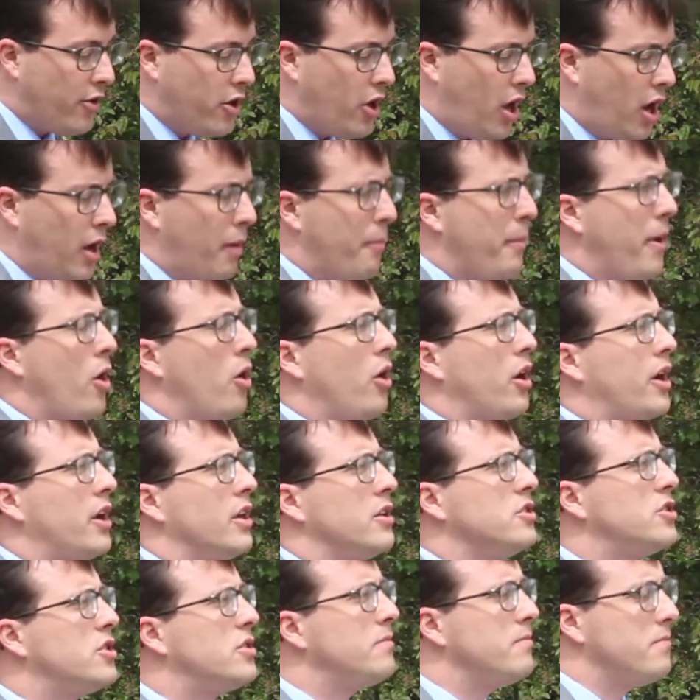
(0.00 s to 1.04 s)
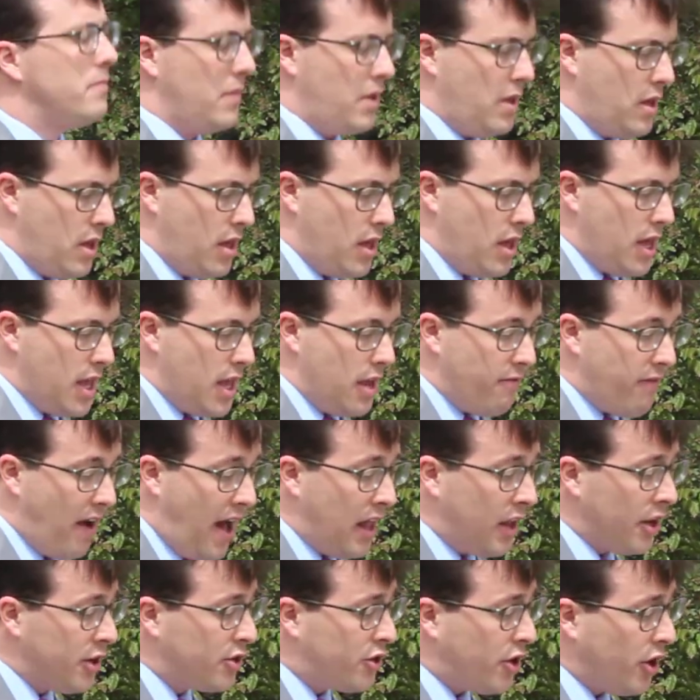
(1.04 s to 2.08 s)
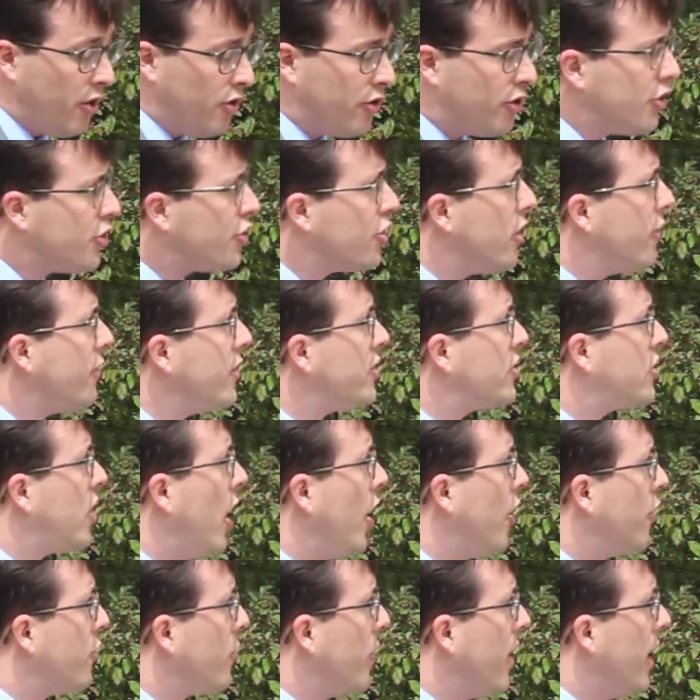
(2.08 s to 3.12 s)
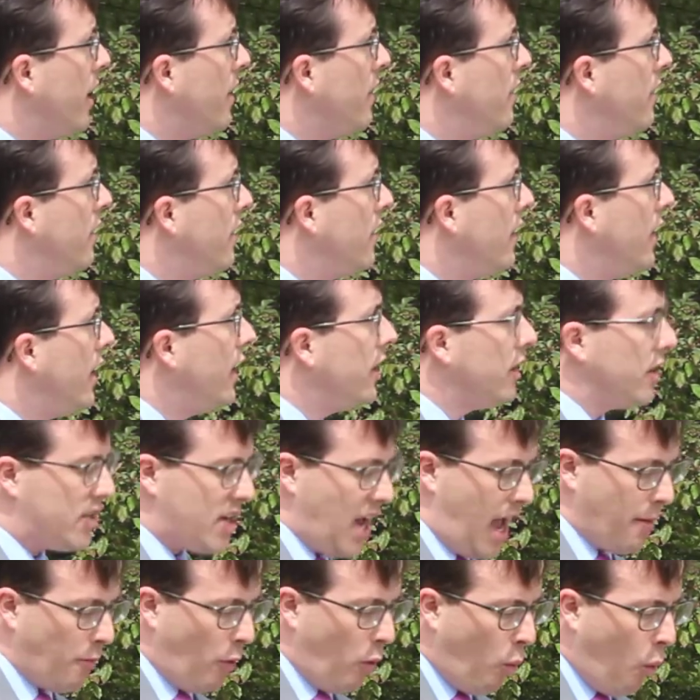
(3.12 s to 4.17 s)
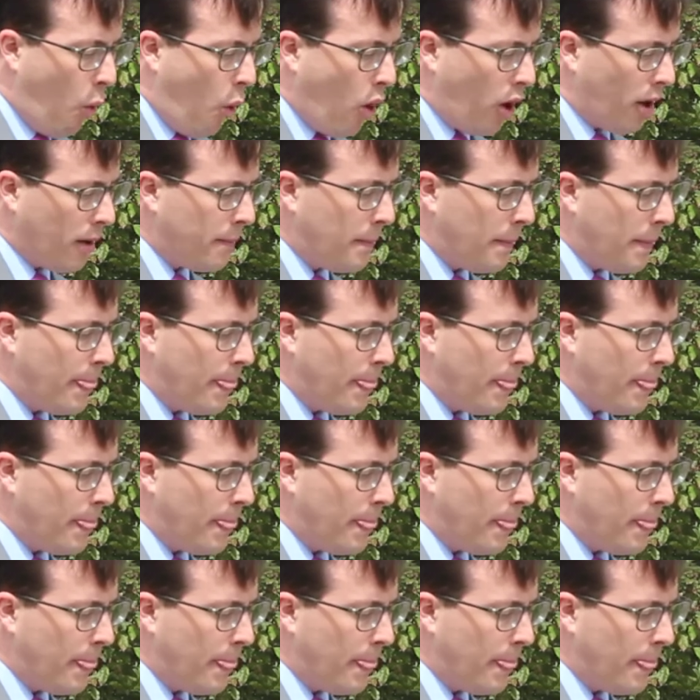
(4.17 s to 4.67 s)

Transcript: young Americans, he volunteered to serve his country in a time of war.